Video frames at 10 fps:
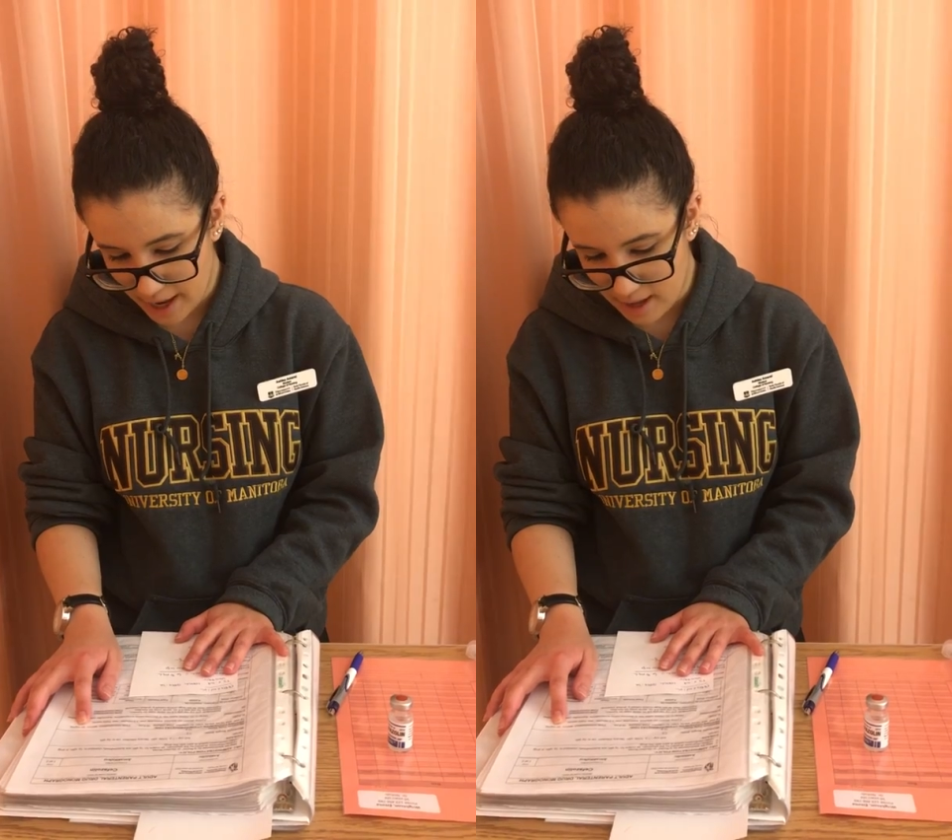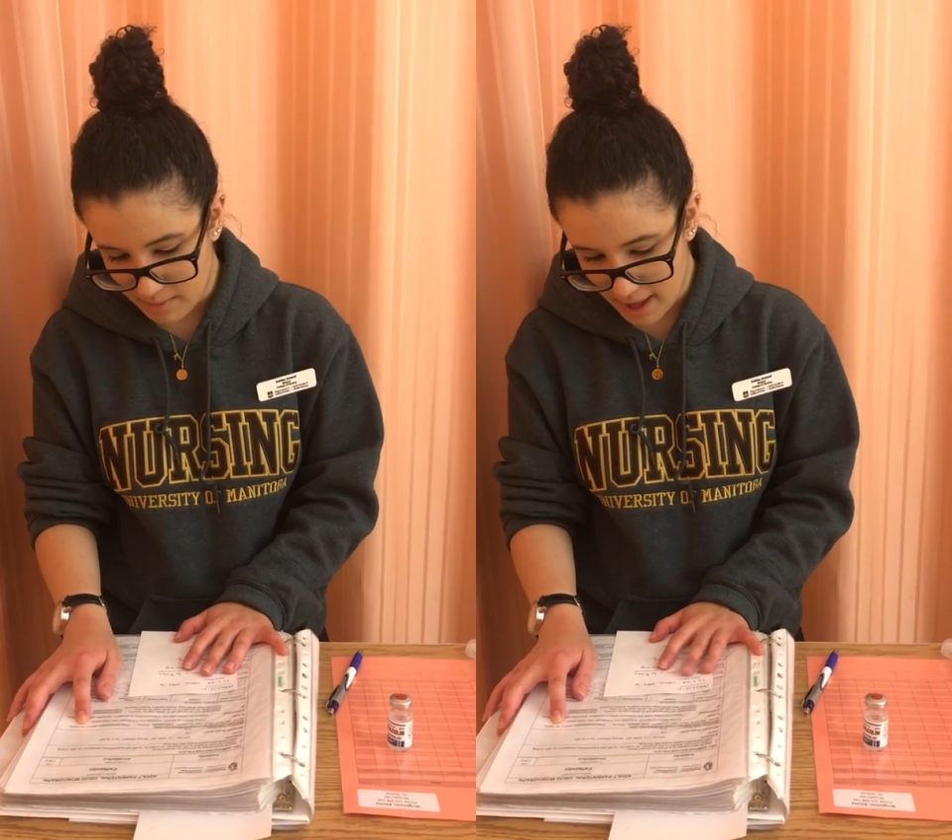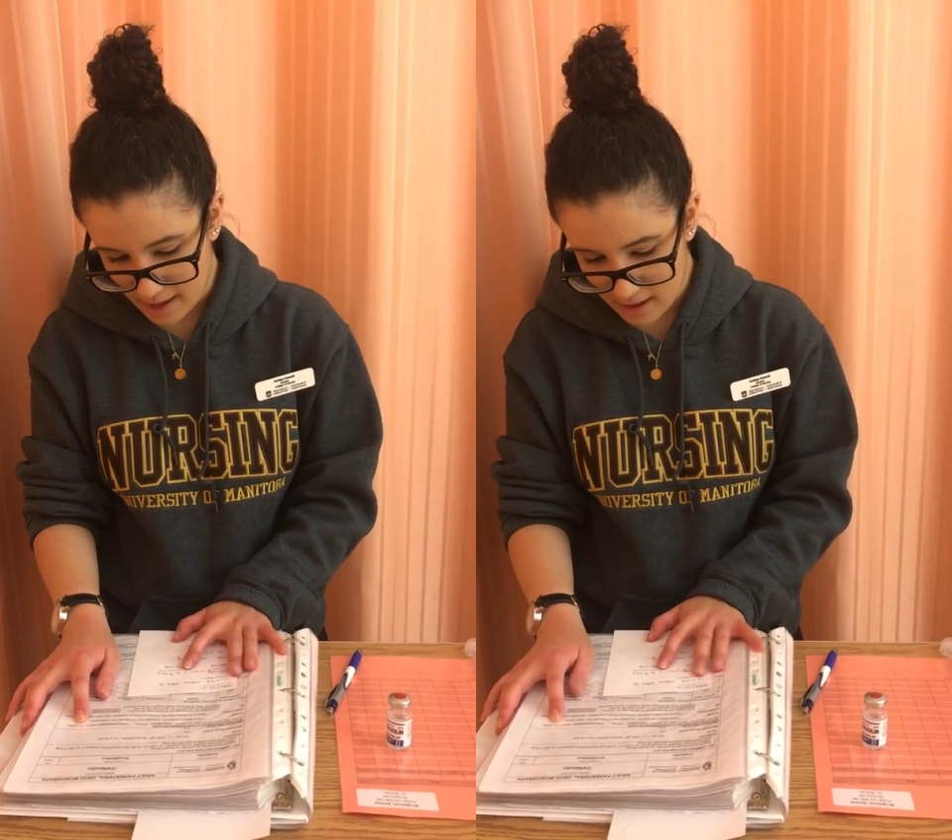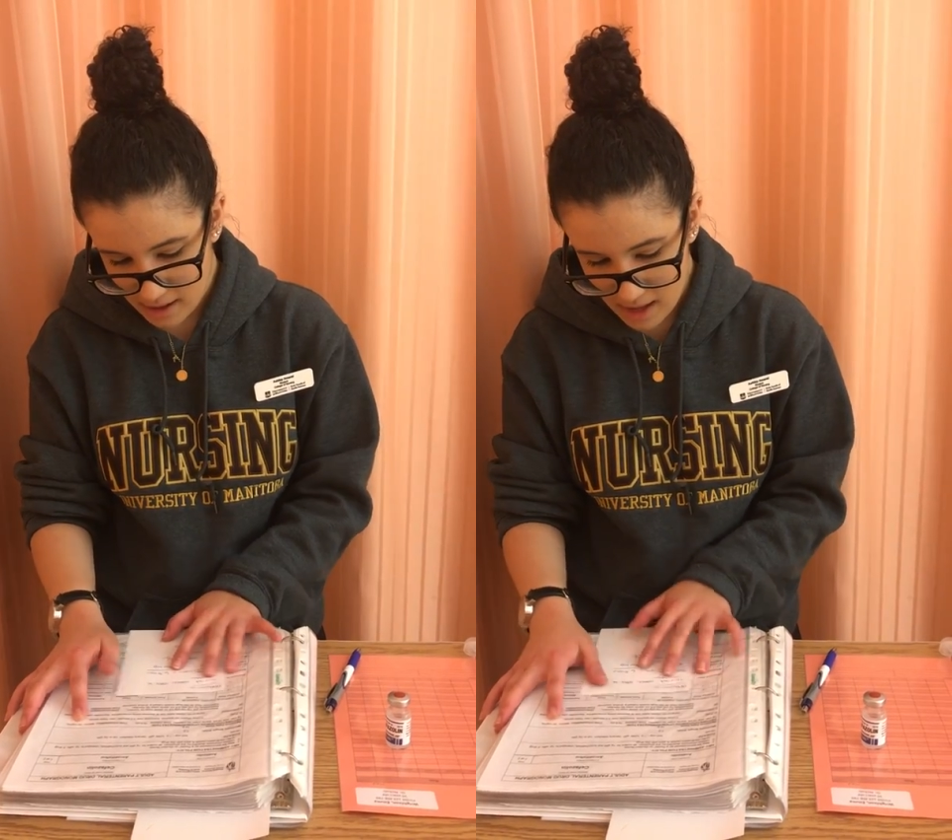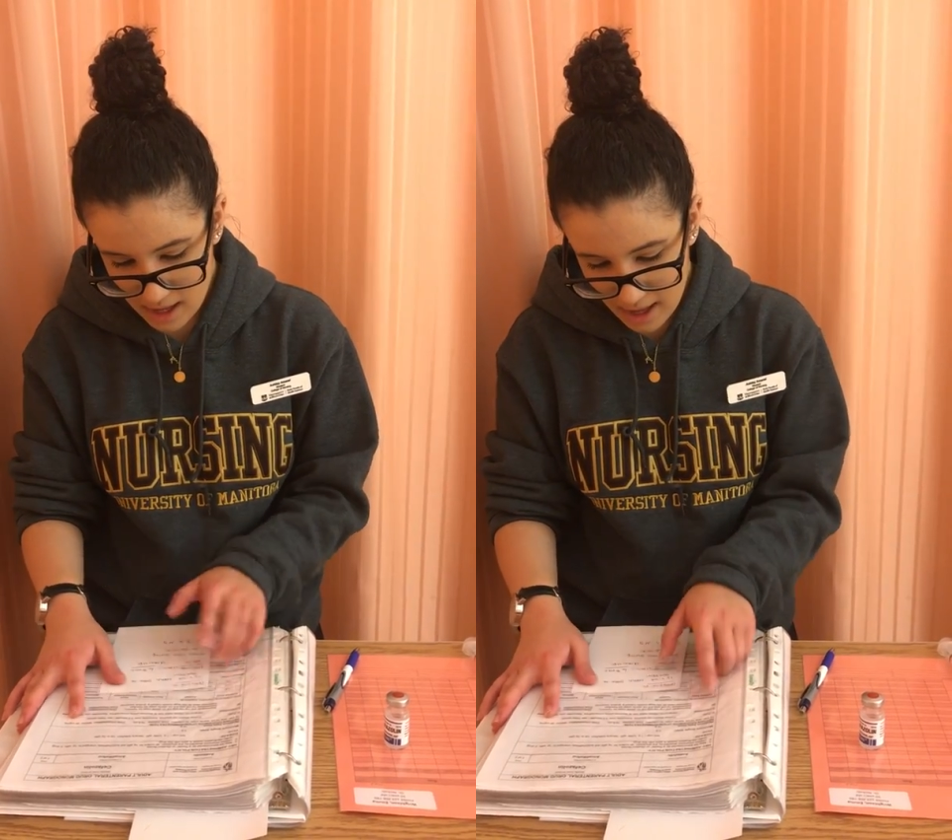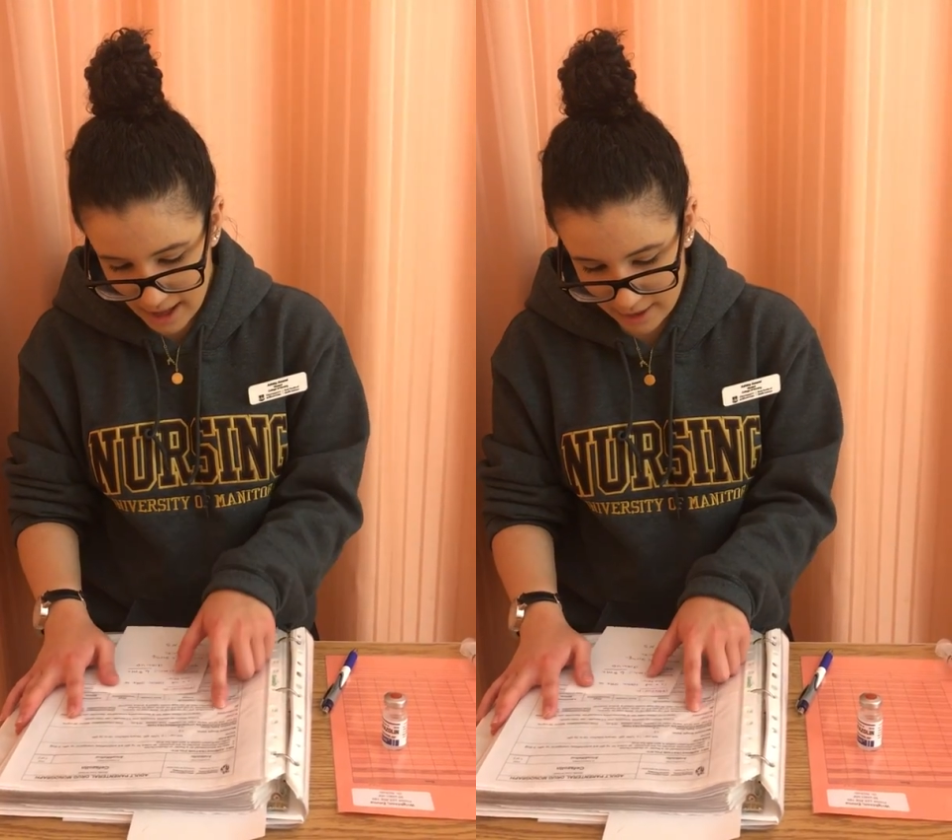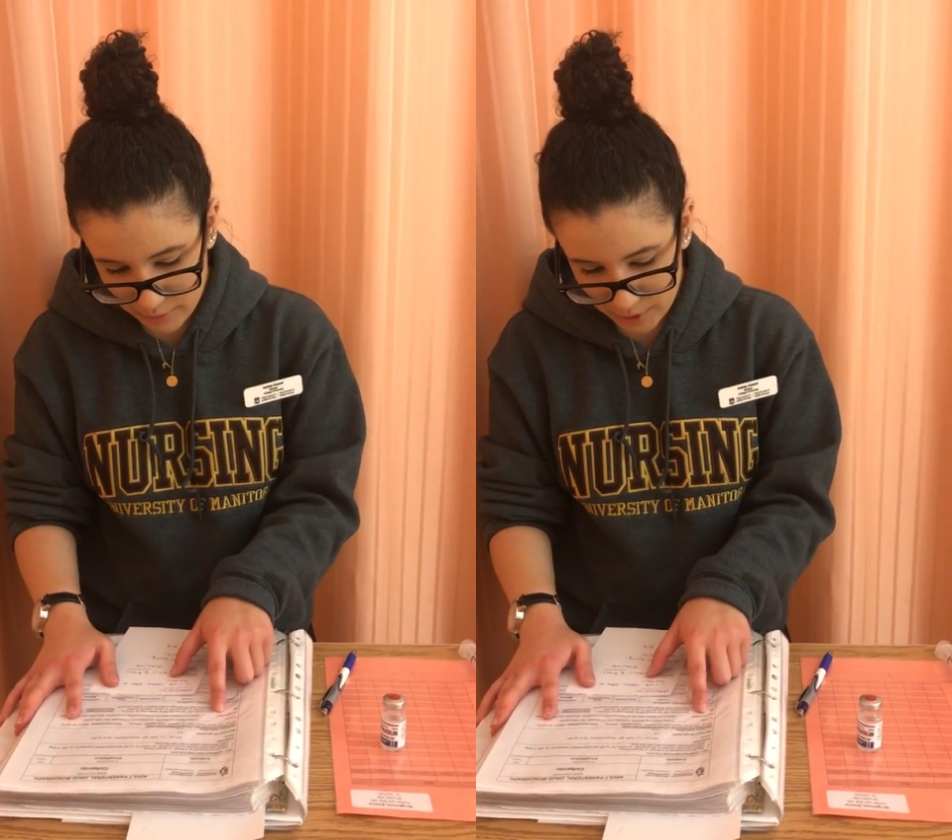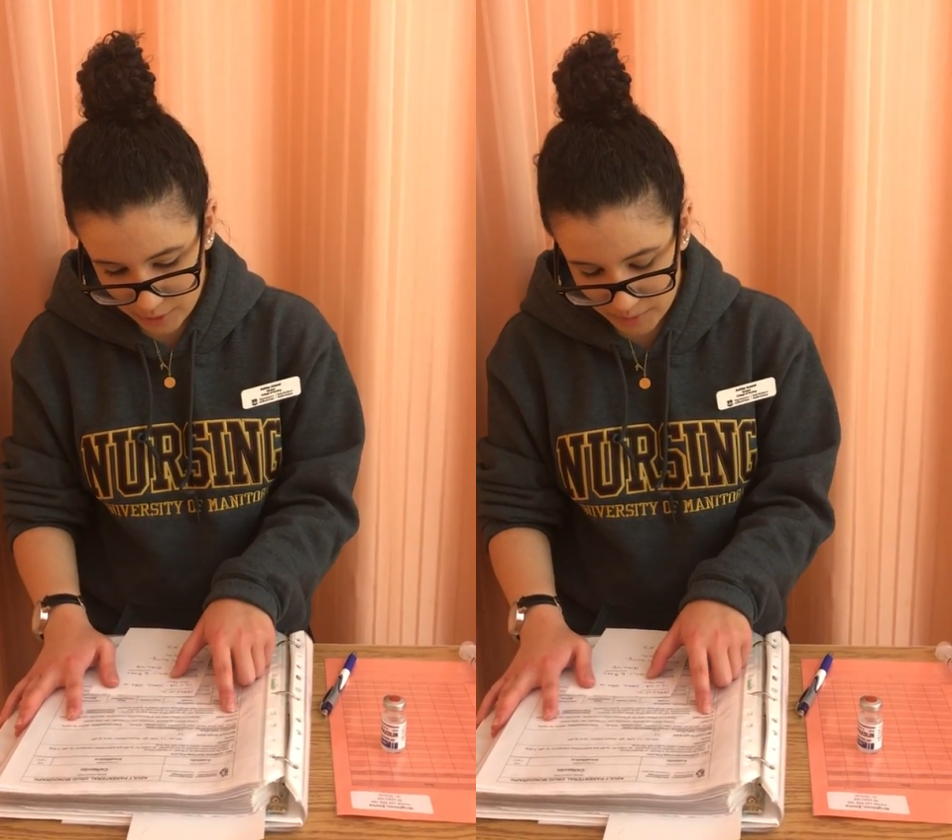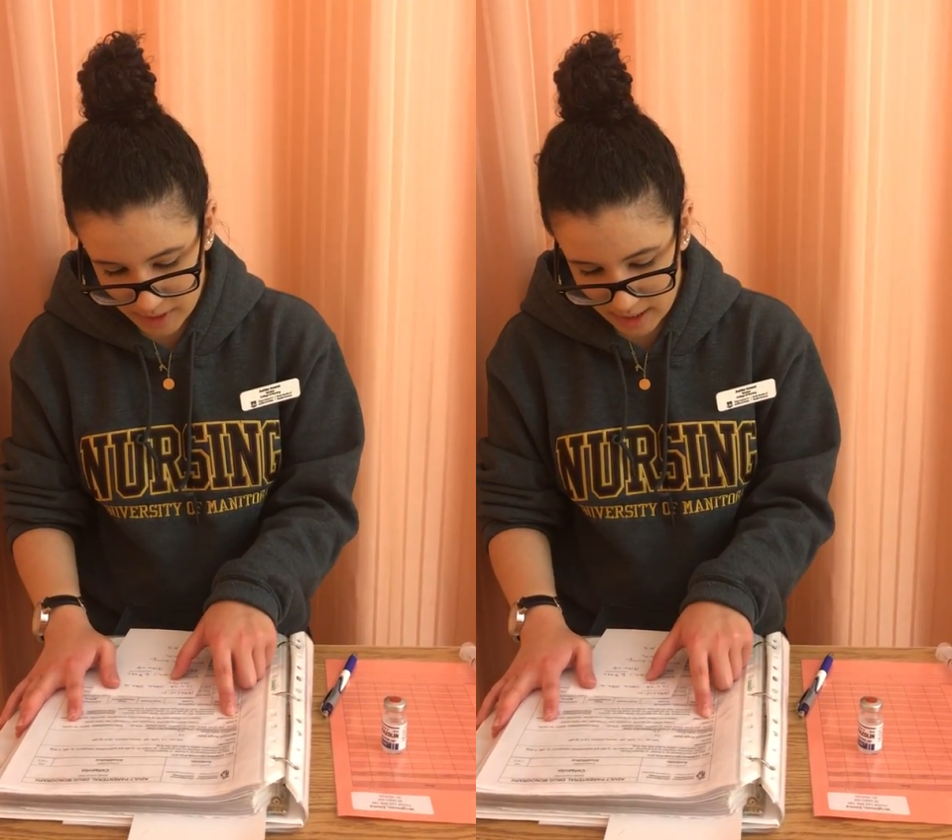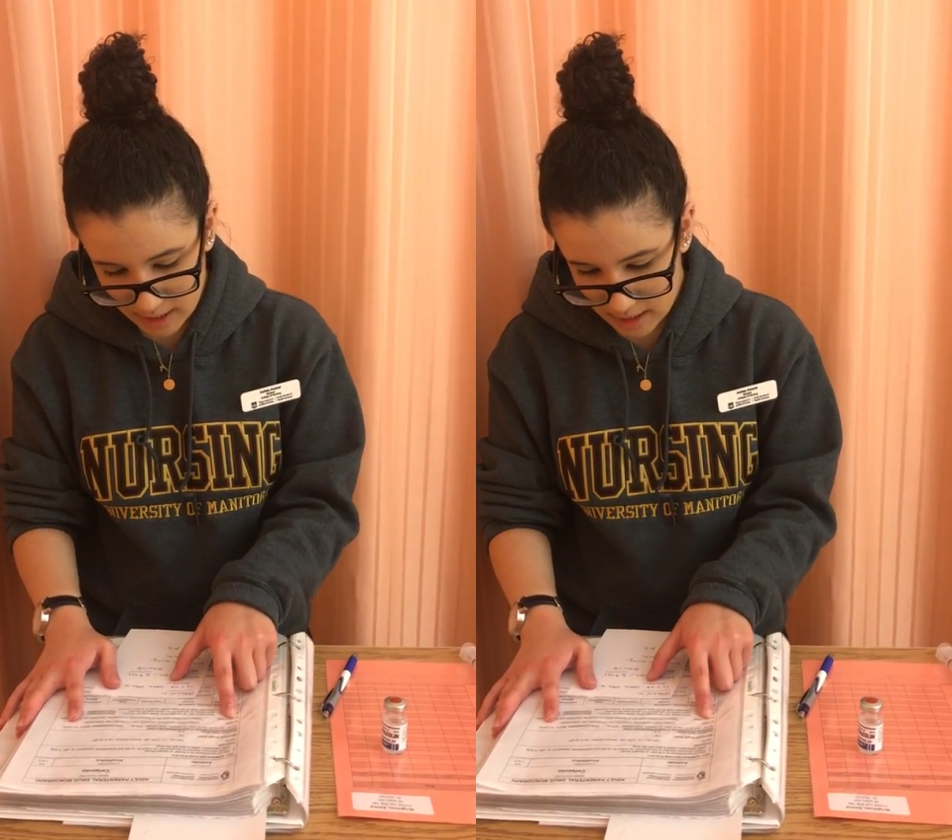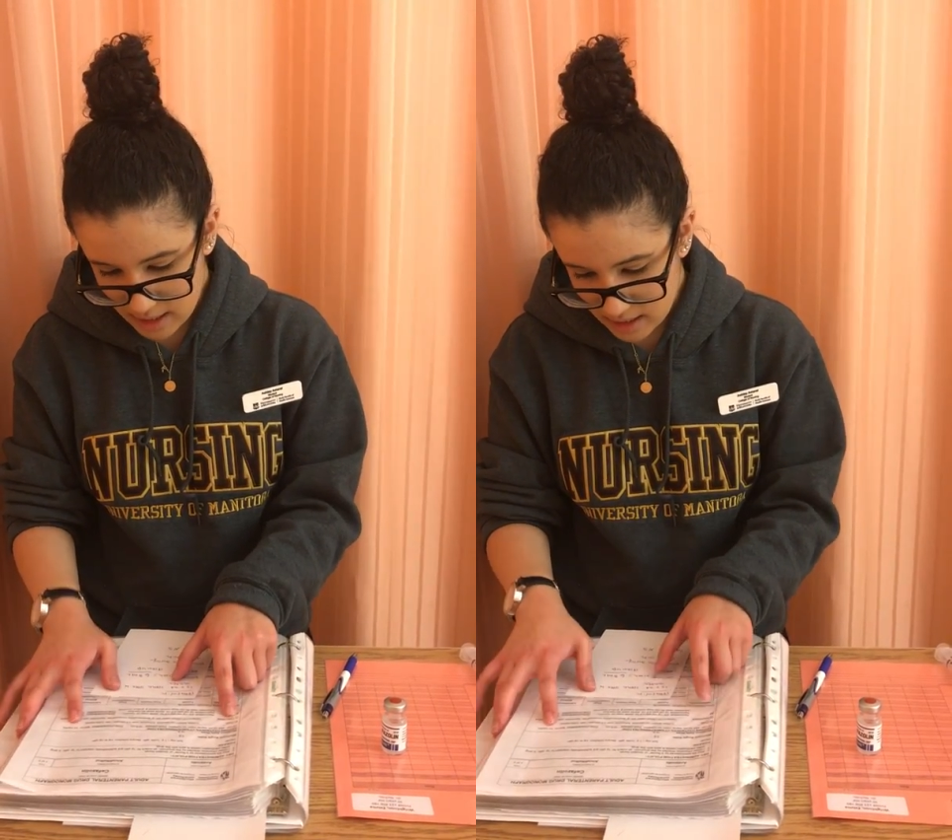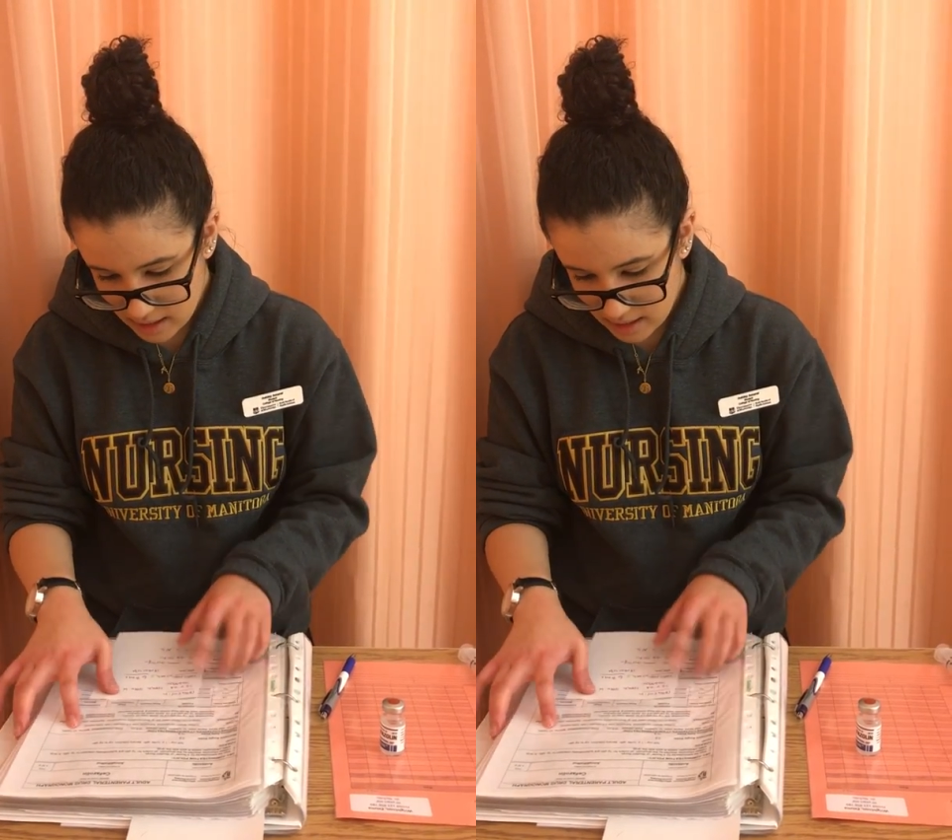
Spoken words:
ml, I will be